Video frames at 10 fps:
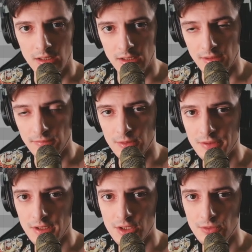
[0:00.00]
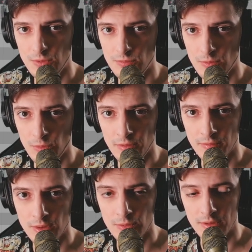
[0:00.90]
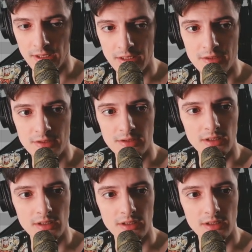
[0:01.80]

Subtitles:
And the first section which we will review is